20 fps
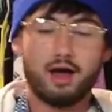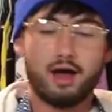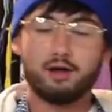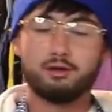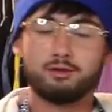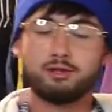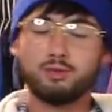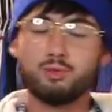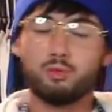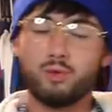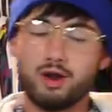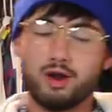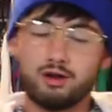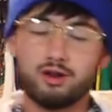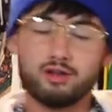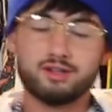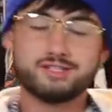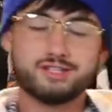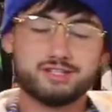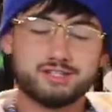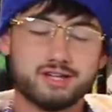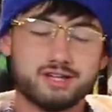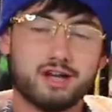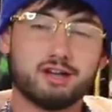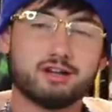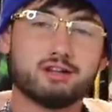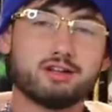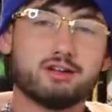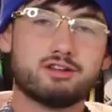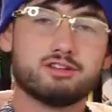I only wear all this
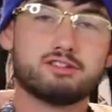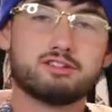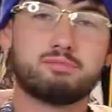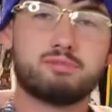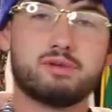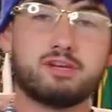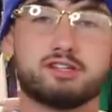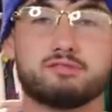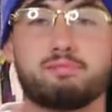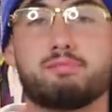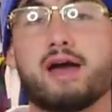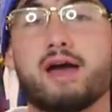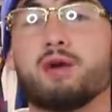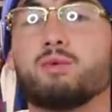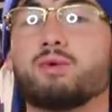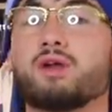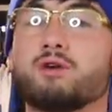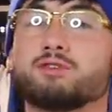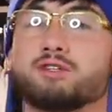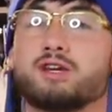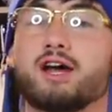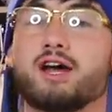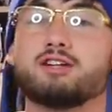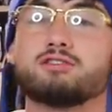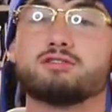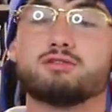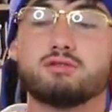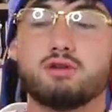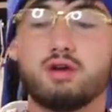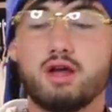designer clothes because back when I was in high
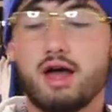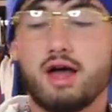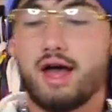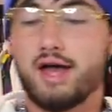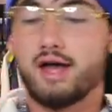school, I